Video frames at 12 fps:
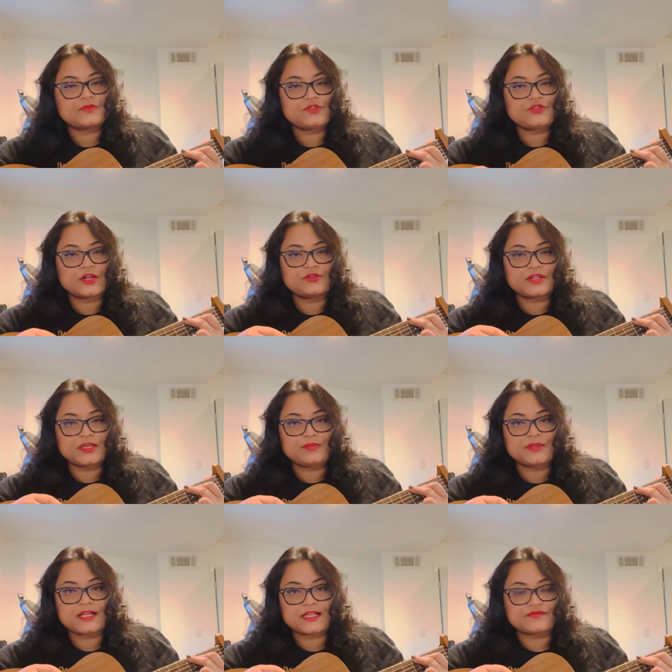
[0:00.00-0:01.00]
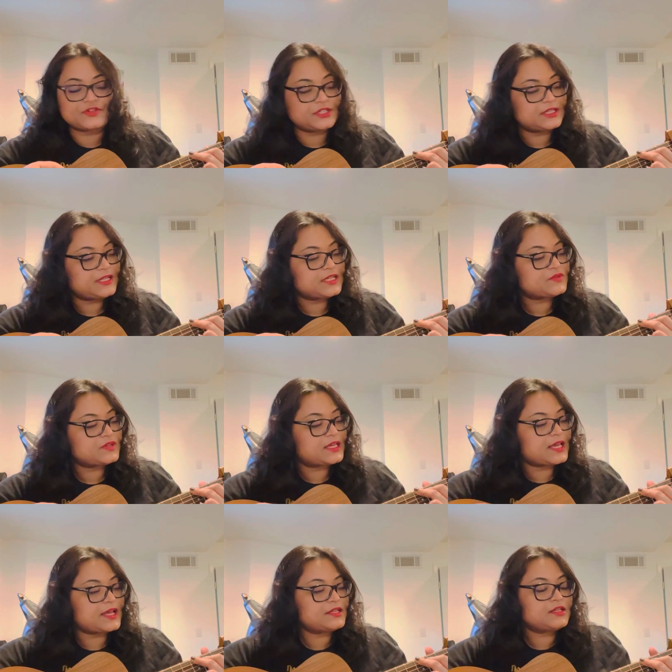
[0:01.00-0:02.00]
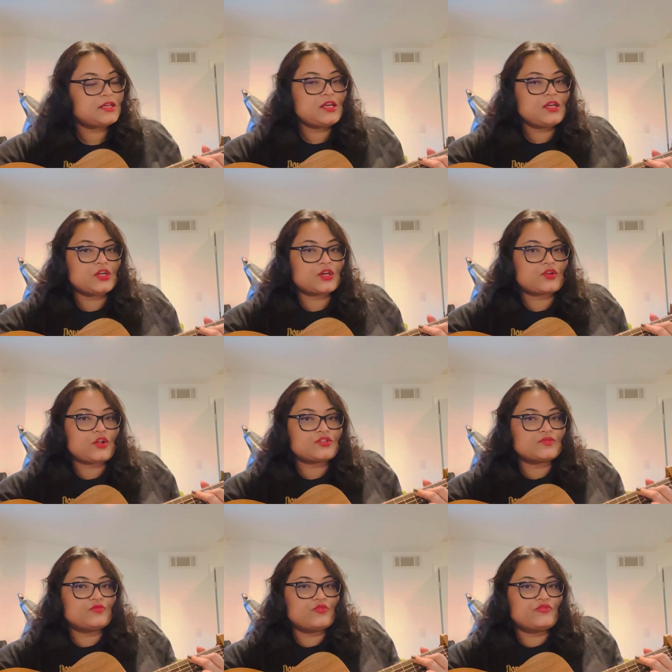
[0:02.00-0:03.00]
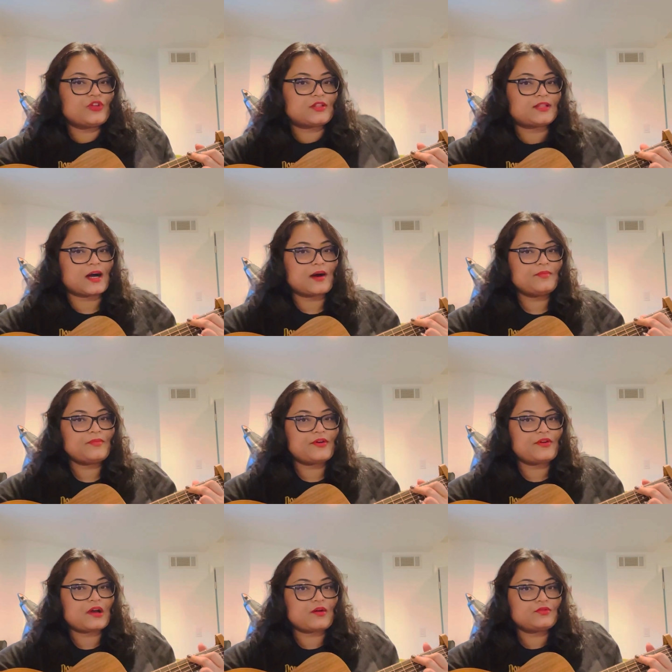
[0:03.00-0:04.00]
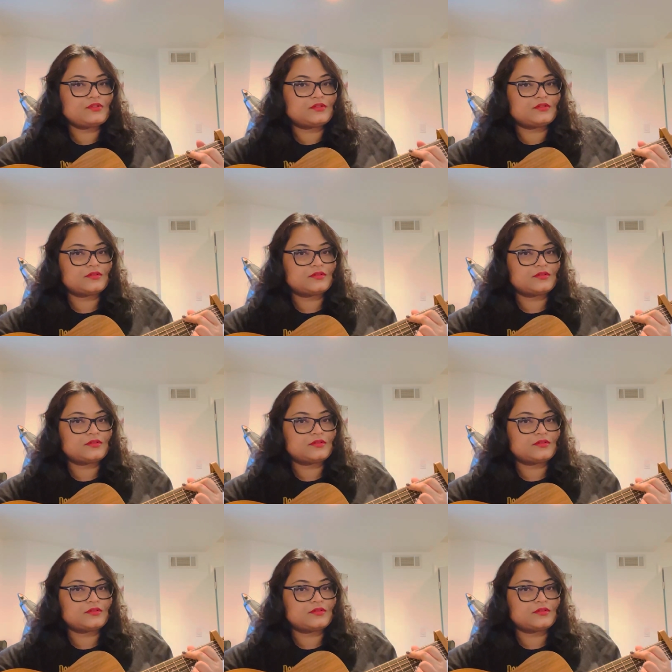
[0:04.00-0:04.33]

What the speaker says: Try to keep it as vertical as we can. You can also move your thumb around